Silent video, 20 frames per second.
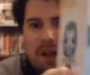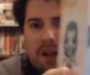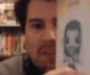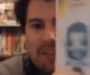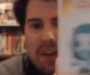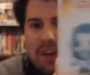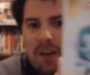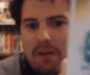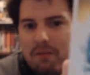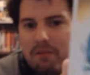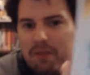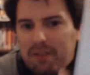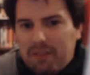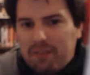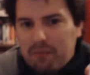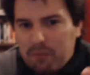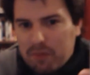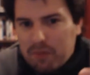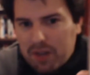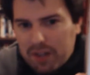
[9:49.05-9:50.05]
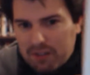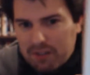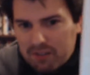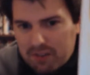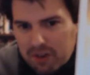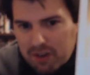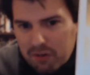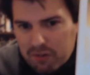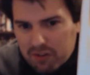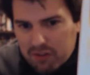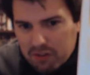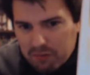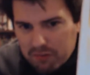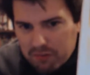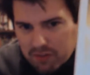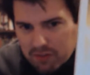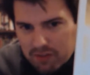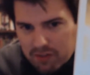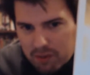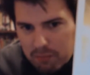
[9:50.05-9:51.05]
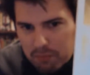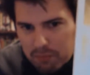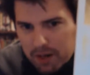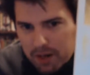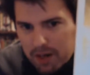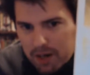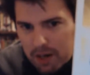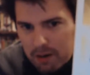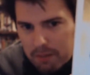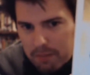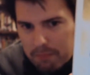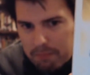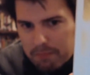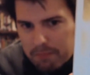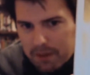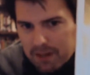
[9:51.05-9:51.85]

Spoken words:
I don't know if this was an exclusive to somewhere,